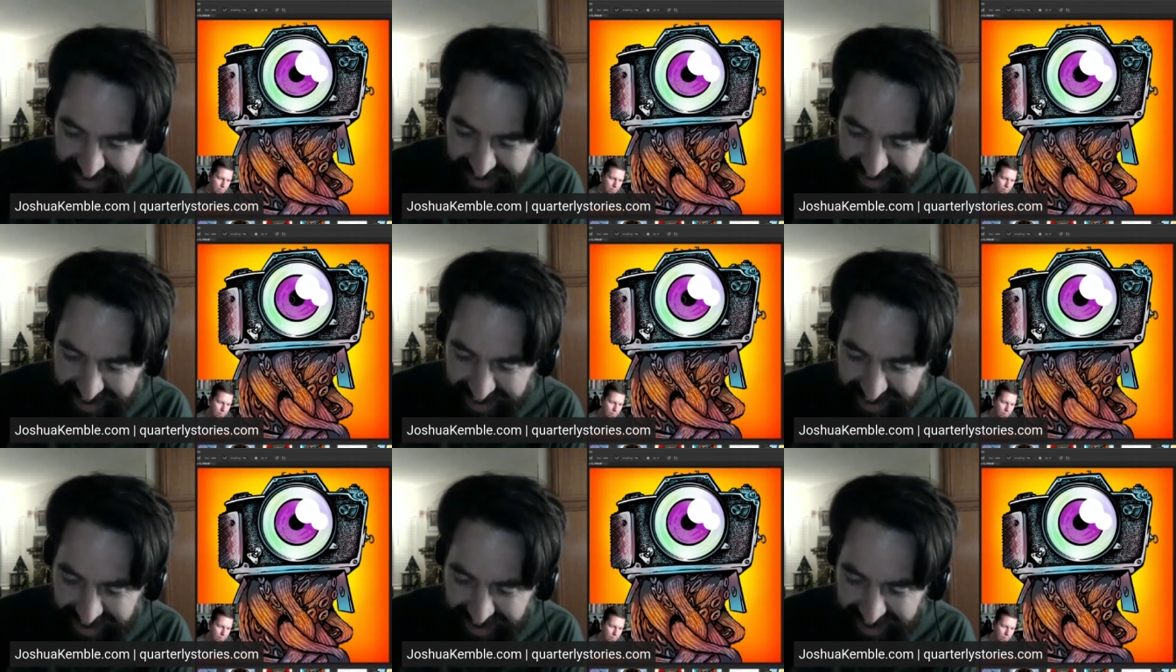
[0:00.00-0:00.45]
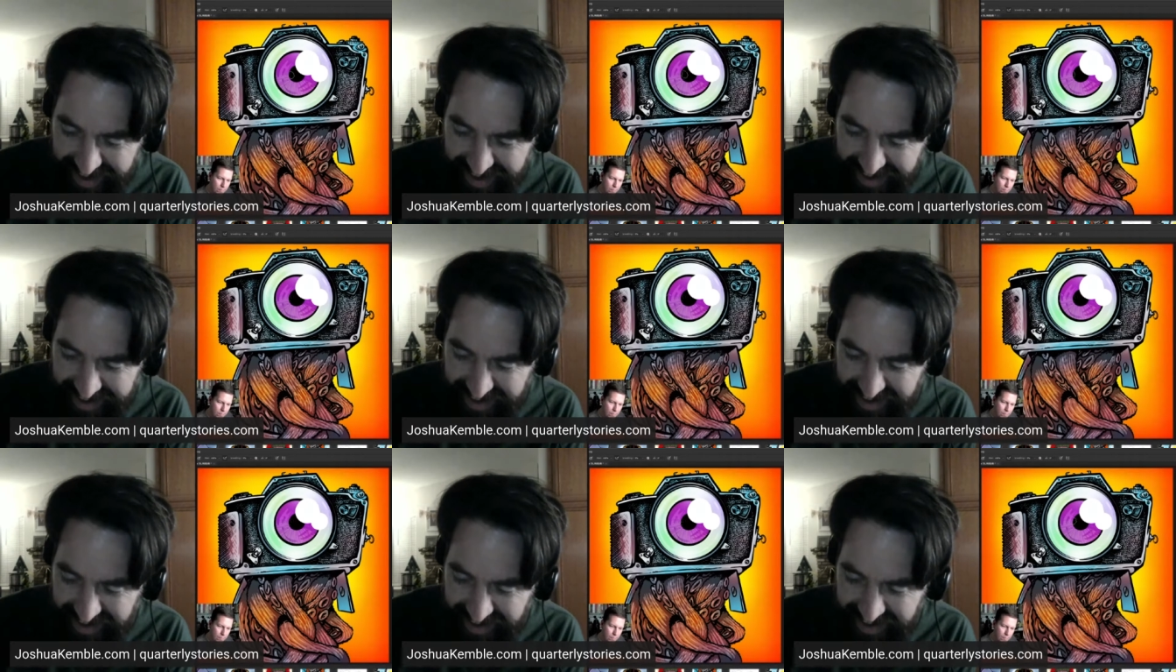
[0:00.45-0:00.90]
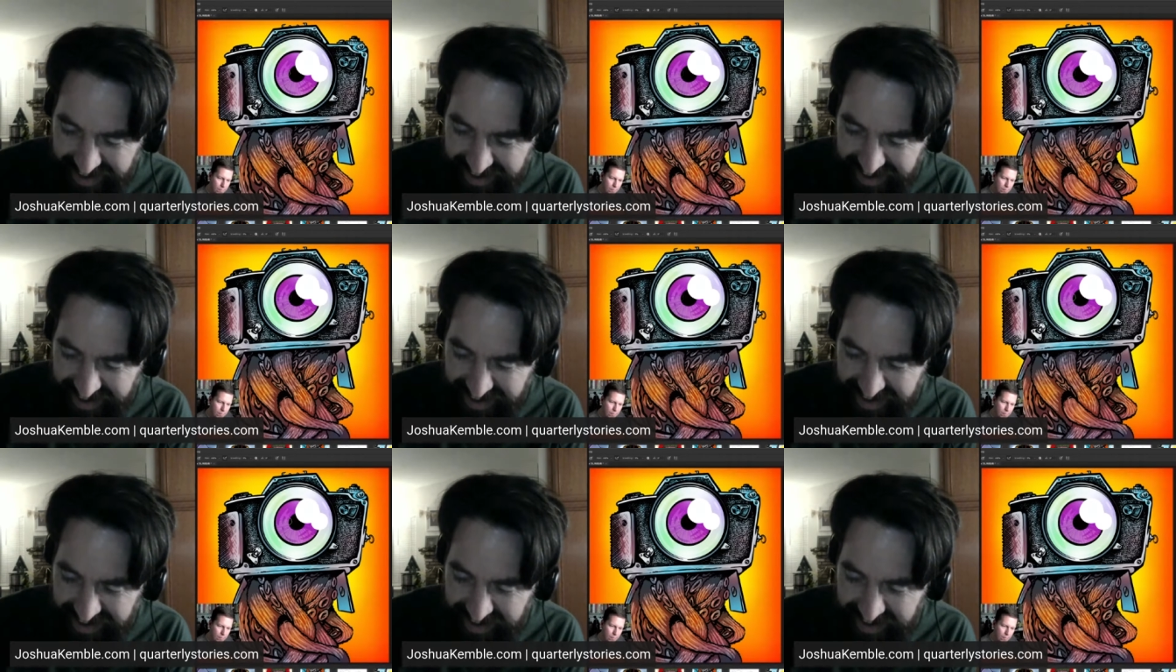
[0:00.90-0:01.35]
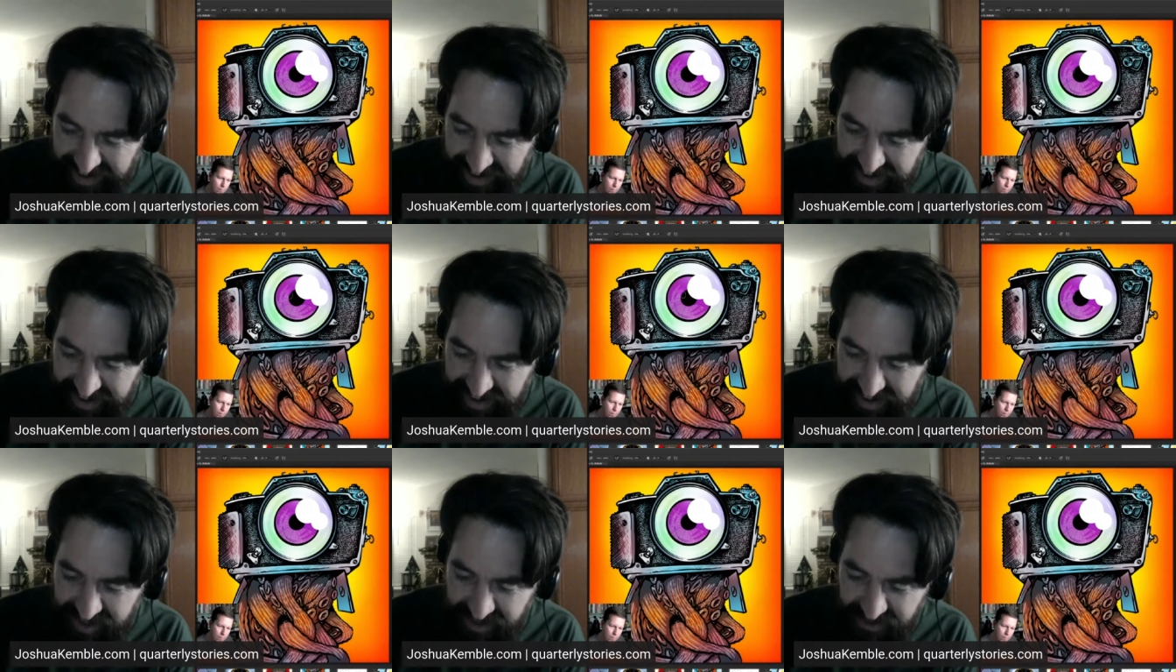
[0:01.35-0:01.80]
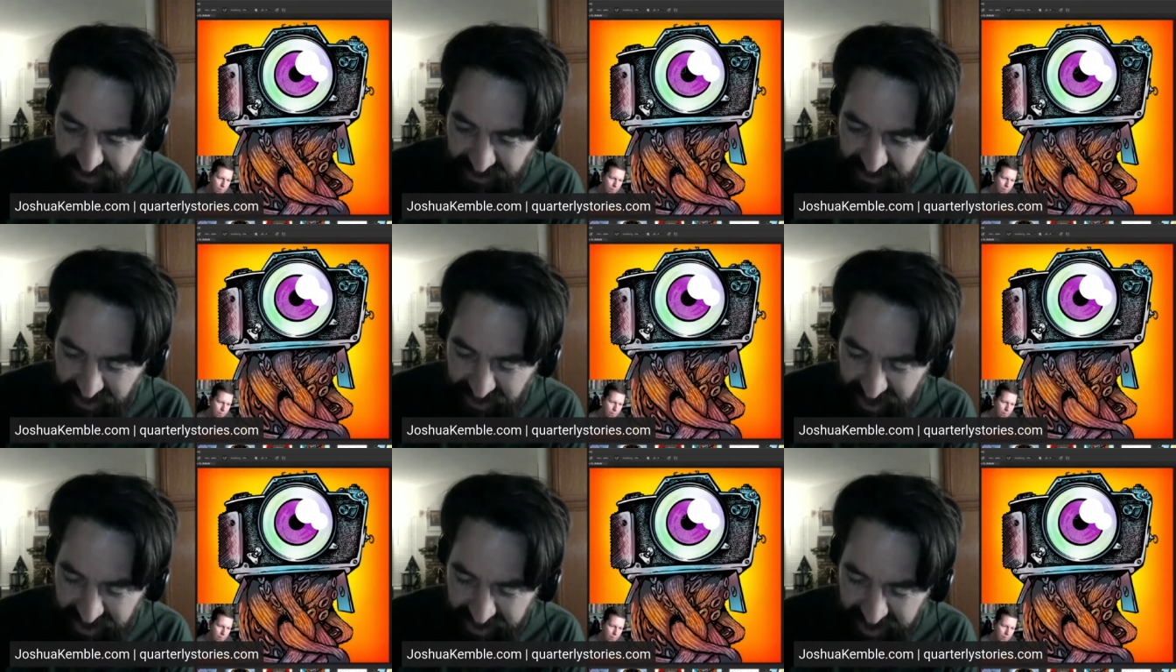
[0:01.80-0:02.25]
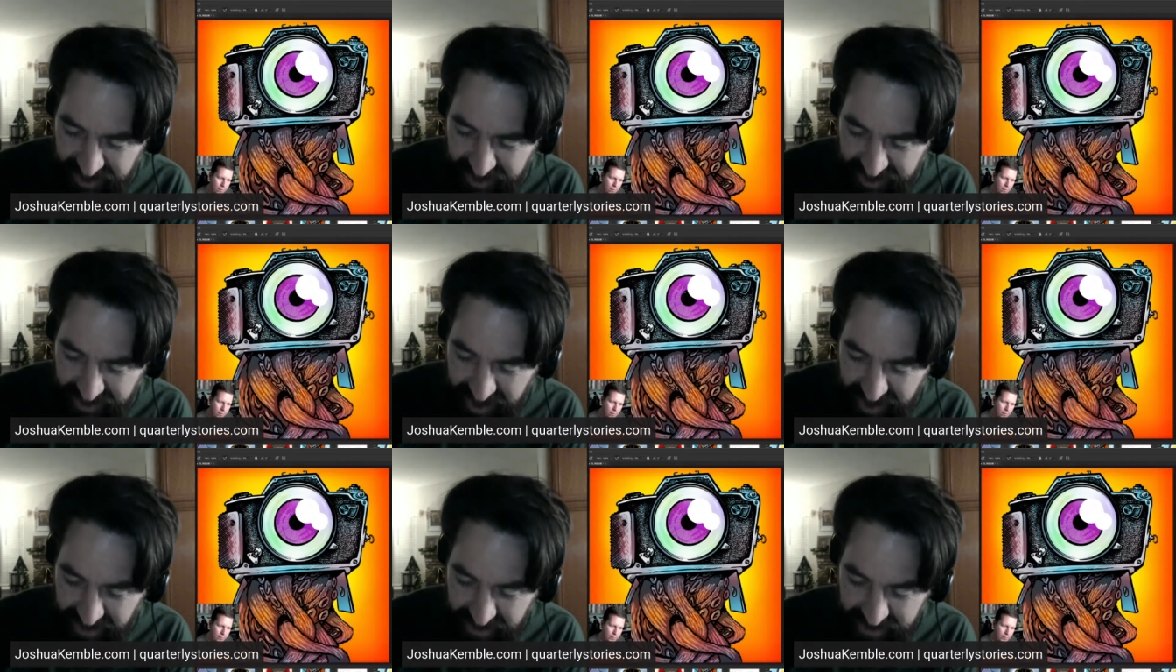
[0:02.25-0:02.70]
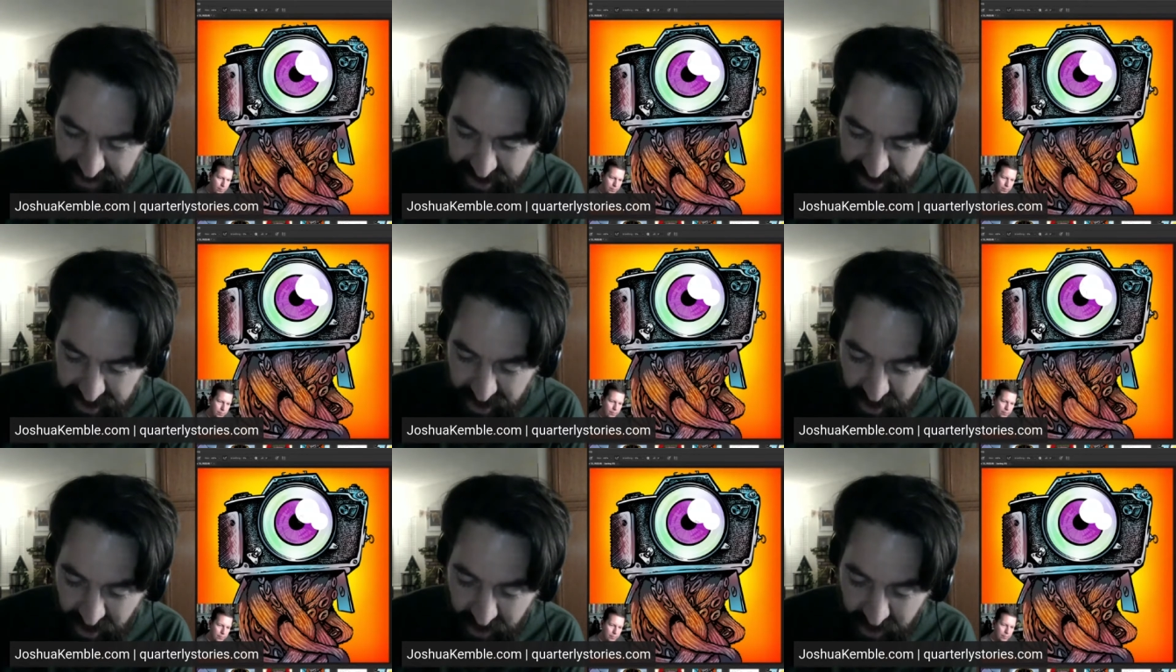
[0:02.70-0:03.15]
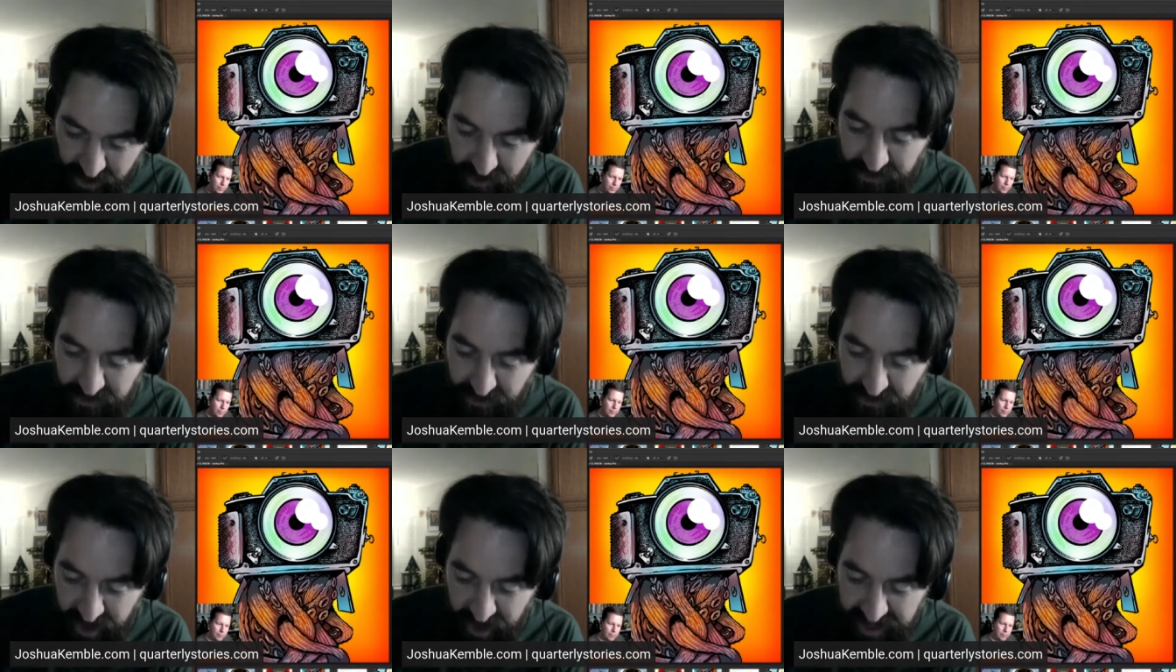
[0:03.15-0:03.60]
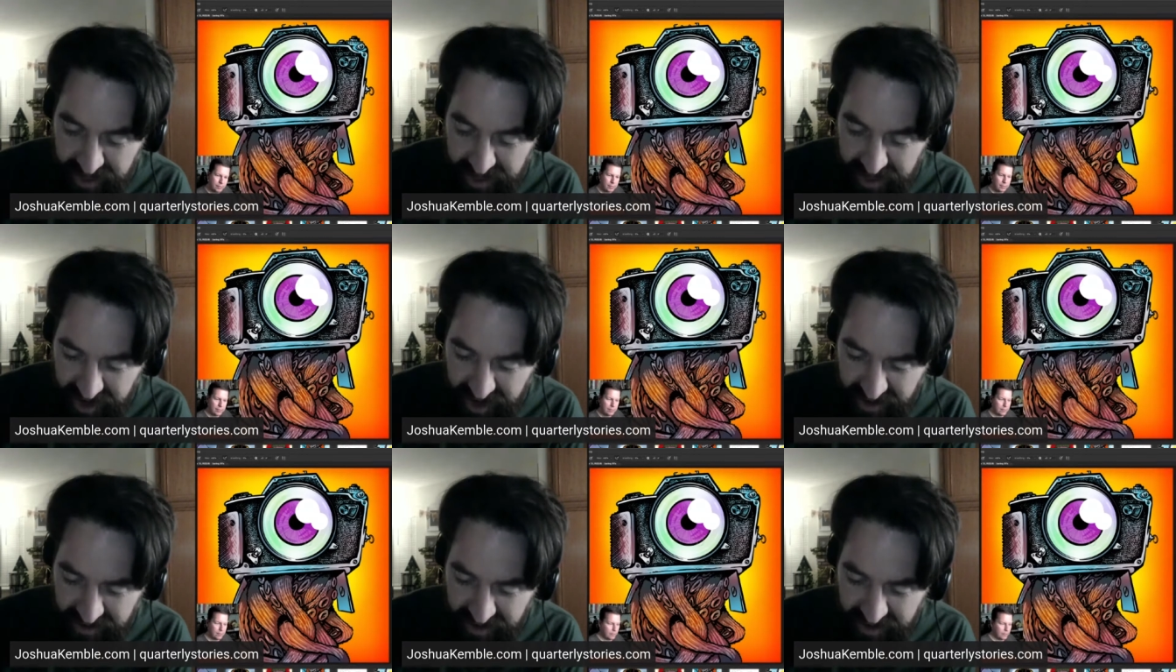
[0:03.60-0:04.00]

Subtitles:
and just felt like so freaked out.